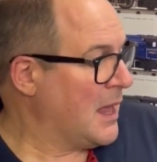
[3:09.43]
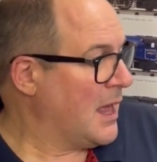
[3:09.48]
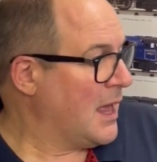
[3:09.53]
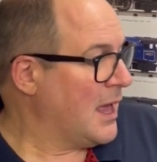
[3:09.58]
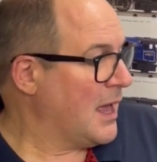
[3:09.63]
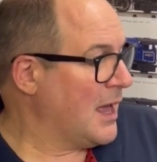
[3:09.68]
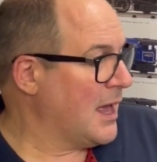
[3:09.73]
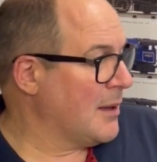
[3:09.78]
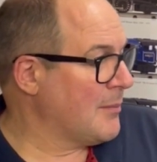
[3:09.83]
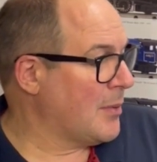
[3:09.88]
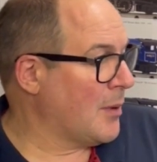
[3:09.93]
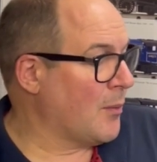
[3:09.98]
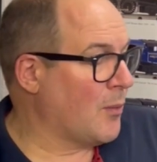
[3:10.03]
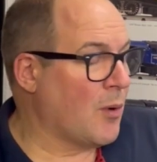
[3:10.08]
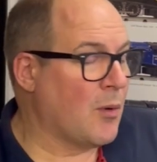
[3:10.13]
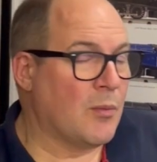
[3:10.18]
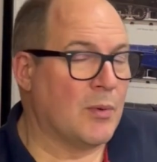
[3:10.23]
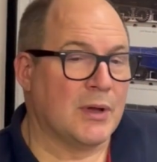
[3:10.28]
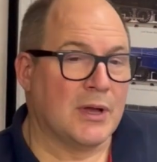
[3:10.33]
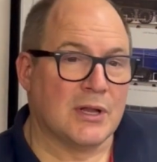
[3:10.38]
But
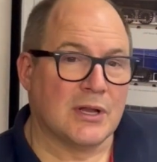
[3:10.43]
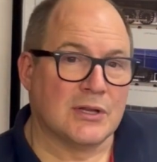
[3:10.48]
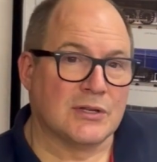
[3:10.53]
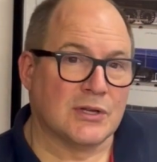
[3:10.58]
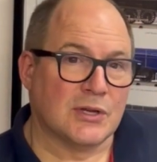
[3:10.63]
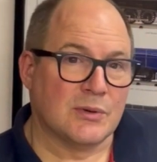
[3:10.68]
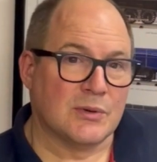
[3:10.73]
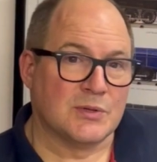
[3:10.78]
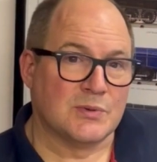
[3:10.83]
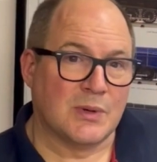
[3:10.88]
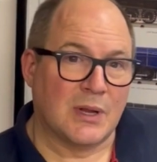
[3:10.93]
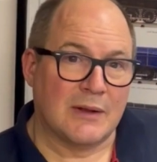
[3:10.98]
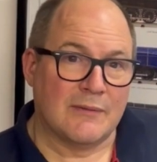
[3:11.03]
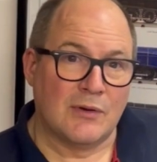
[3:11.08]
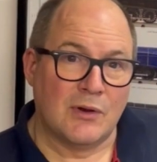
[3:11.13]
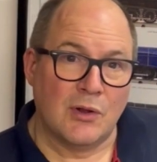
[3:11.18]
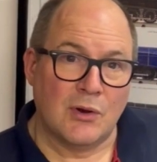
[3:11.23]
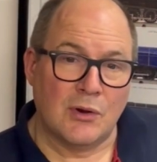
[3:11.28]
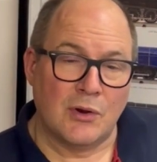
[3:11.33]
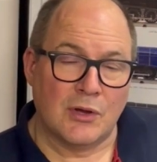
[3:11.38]
what we're going to do is we'll have a
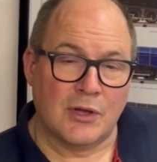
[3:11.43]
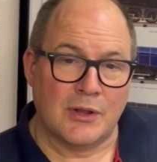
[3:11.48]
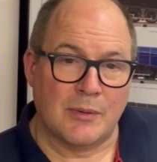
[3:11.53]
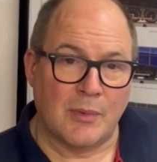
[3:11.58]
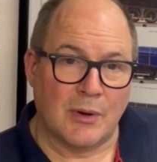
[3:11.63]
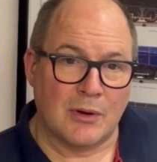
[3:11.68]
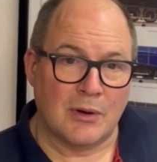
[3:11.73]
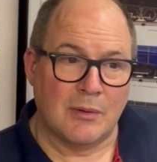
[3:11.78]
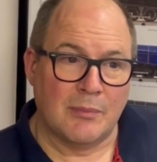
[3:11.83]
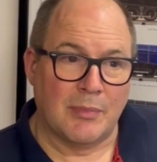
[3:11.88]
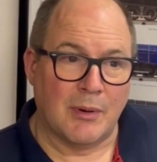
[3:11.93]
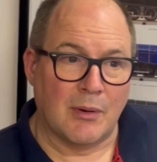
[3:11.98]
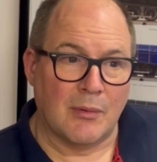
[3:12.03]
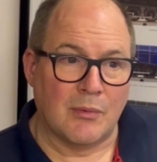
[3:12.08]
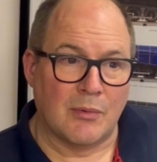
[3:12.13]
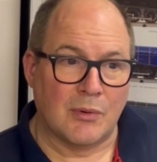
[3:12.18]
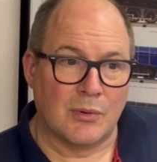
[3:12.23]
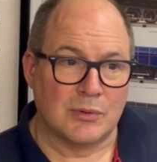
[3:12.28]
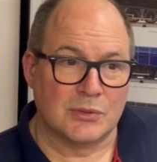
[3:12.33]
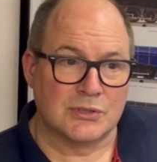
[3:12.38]
little look at the model, but
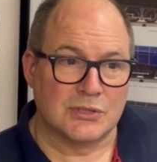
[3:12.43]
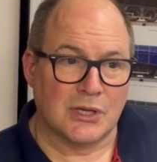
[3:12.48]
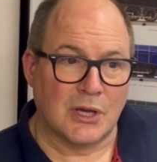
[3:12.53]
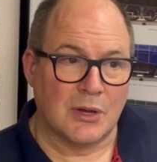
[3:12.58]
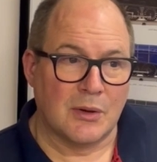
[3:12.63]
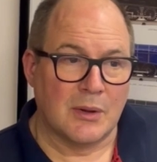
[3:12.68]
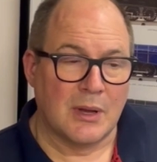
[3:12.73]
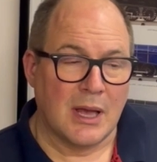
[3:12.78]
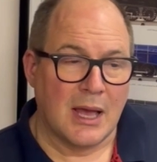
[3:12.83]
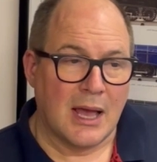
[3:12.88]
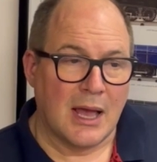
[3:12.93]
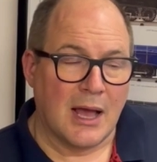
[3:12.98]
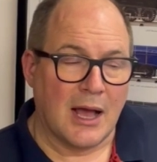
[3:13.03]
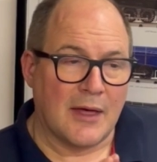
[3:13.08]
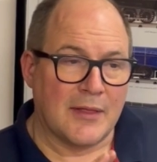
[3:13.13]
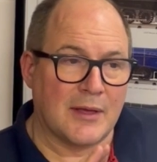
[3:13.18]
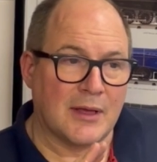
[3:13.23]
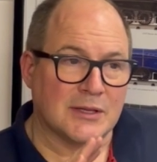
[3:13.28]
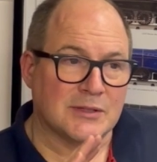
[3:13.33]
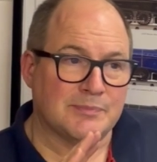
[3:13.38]
we're also, I
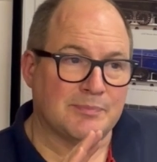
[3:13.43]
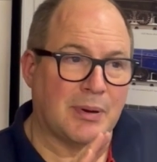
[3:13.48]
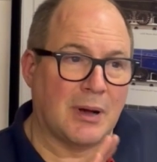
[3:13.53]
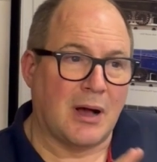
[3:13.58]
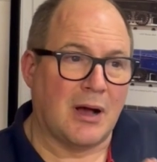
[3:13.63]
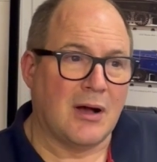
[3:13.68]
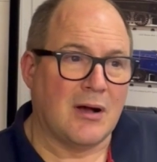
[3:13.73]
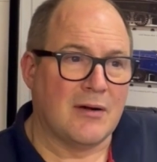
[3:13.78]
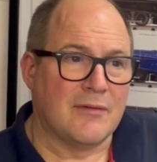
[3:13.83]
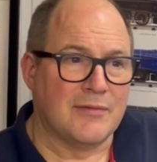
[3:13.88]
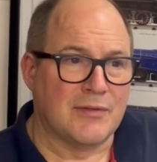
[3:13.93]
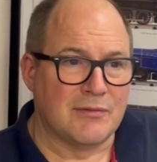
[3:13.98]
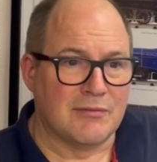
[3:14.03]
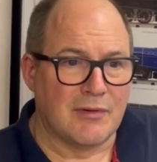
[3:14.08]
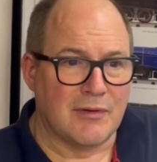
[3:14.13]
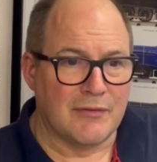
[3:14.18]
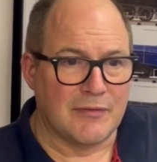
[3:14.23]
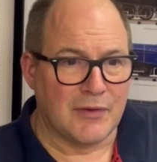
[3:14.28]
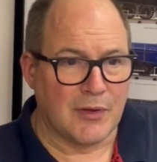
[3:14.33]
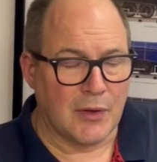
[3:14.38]
think as part of the
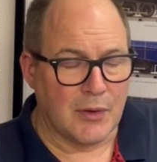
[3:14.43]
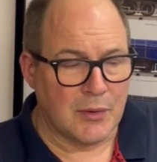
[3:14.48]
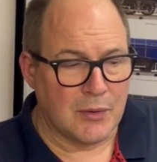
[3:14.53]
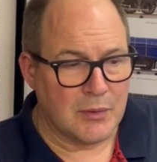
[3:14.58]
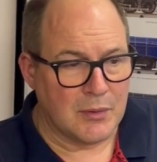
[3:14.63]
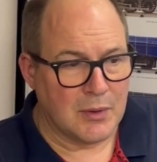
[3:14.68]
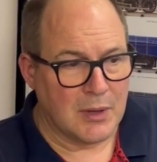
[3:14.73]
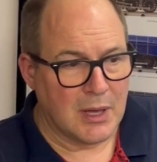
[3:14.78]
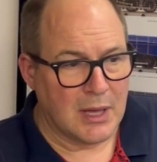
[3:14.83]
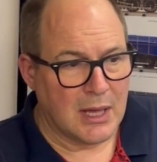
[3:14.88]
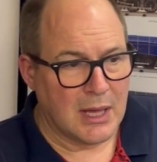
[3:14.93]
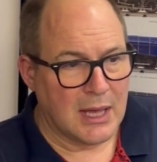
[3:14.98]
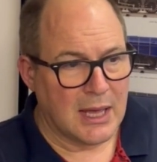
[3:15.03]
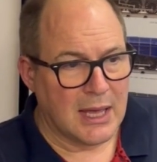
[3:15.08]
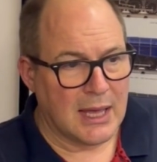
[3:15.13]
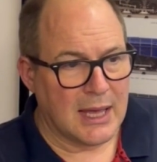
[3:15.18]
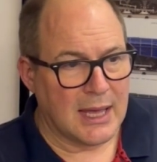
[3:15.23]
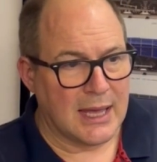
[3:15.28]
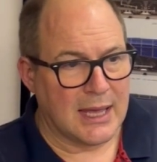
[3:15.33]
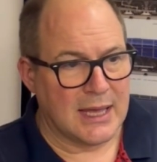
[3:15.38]
review,
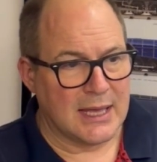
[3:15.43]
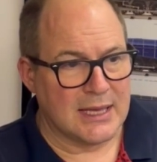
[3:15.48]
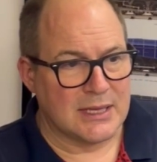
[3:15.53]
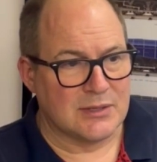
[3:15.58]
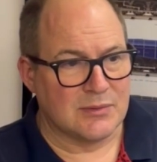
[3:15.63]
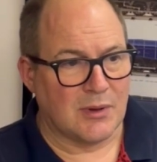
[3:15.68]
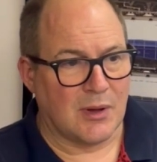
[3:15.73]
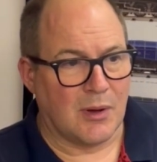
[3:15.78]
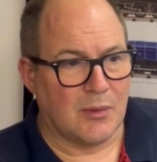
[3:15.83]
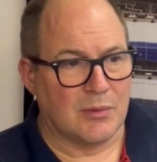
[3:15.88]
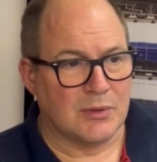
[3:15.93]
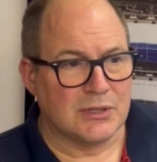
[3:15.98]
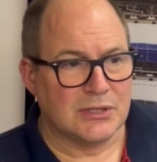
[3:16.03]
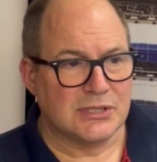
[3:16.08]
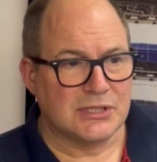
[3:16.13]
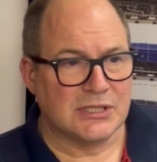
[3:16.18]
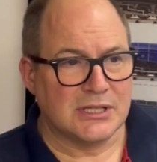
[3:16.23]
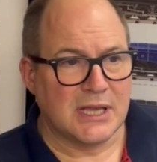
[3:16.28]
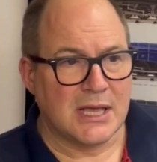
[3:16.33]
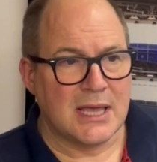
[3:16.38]
is I want to
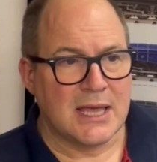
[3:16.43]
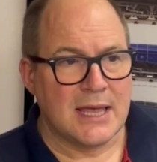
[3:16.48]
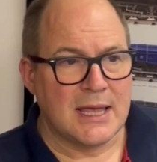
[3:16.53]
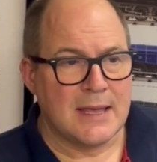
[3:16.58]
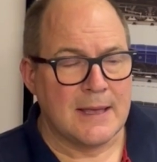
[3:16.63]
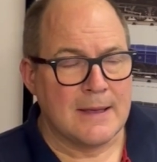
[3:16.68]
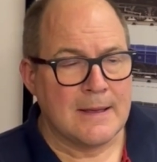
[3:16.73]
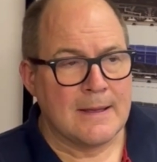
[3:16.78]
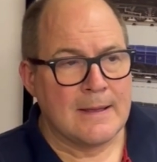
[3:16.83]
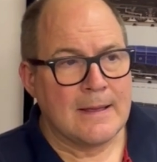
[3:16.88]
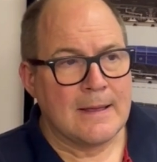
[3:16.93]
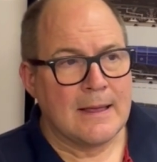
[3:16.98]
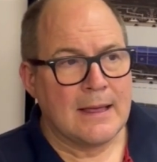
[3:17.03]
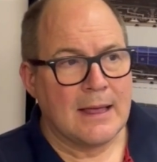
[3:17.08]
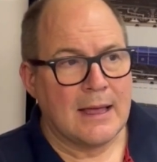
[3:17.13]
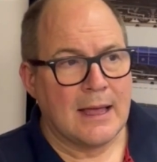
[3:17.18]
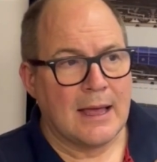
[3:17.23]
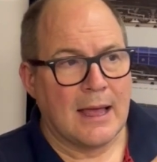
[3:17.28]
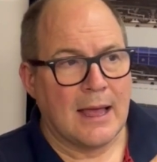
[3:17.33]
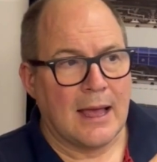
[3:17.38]
see
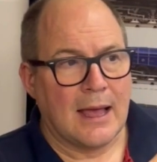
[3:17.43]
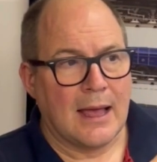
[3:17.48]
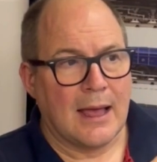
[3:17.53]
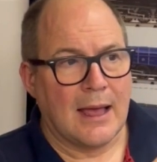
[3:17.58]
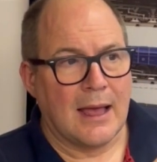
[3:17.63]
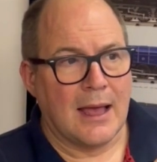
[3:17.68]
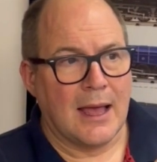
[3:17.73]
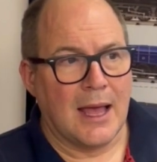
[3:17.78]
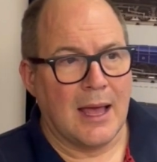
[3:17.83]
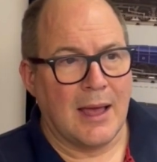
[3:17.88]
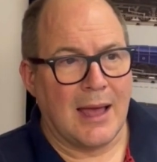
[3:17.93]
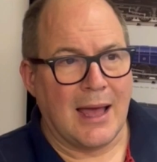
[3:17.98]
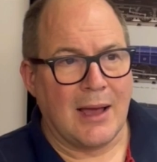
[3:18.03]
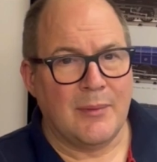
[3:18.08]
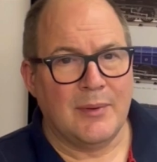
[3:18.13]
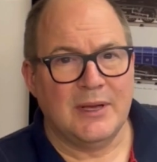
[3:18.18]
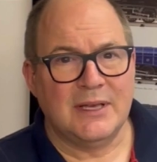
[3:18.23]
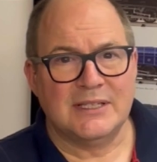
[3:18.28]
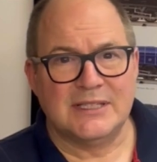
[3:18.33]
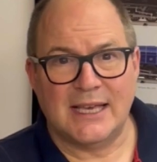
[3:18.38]

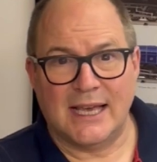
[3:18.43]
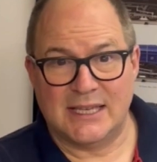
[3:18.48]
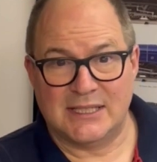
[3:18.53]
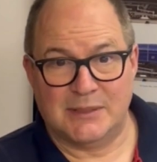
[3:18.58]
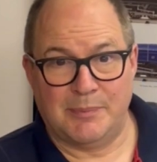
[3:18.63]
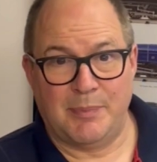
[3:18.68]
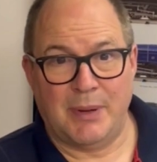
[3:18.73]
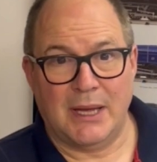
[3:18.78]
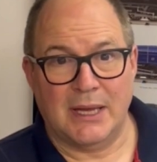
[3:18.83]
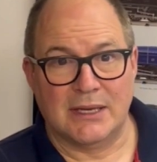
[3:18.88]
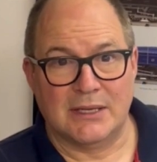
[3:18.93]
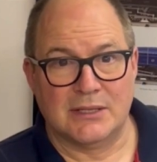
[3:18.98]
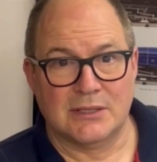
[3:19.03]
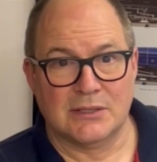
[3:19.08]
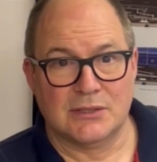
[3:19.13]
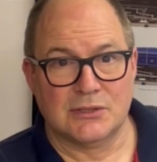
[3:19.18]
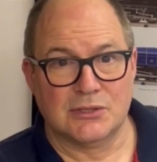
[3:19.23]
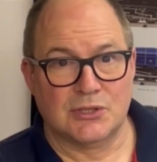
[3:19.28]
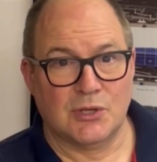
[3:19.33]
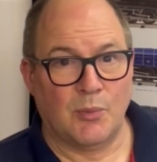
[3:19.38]
how easy it is to paint.
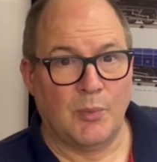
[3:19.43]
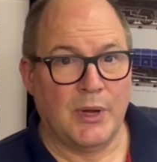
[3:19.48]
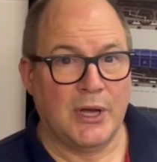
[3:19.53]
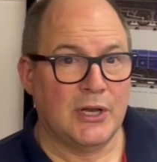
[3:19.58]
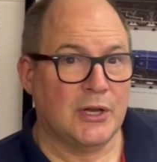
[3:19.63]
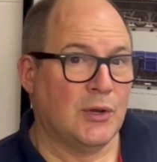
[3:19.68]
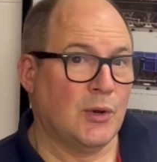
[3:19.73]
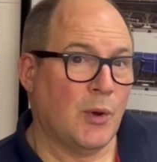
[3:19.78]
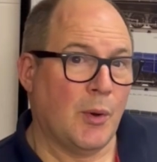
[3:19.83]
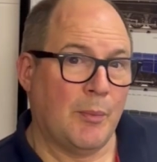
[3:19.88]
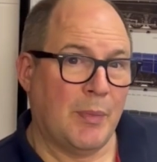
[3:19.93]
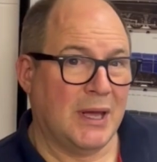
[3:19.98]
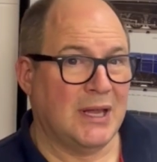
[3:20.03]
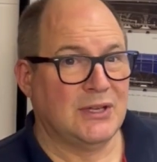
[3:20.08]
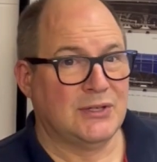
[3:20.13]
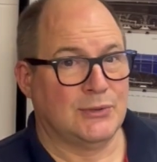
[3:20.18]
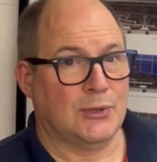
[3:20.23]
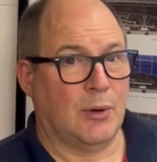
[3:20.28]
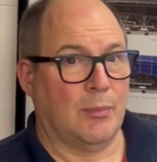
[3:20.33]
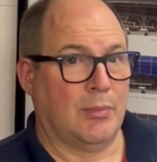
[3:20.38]
So we're going to do a
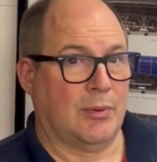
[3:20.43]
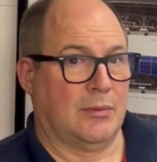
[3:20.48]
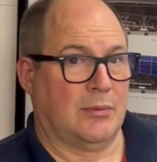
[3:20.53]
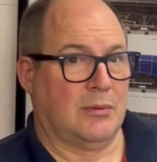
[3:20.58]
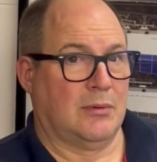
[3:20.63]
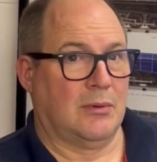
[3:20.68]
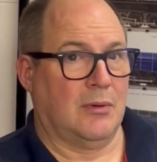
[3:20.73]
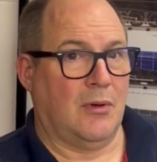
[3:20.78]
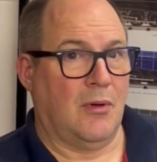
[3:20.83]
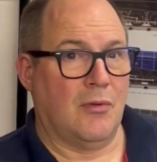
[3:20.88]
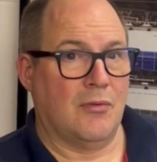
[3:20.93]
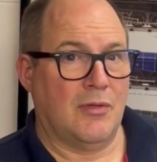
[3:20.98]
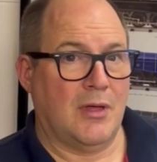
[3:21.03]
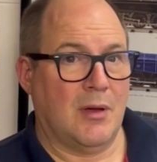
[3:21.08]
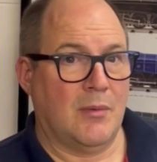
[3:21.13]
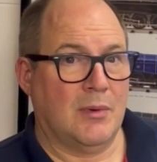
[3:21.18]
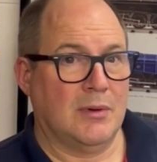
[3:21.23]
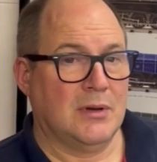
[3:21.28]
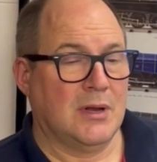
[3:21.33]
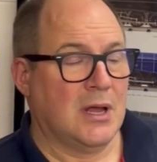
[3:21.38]
paint job on
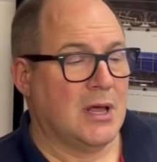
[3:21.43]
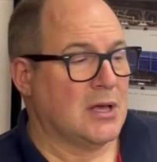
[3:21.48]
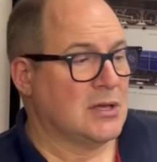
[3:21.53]
that one.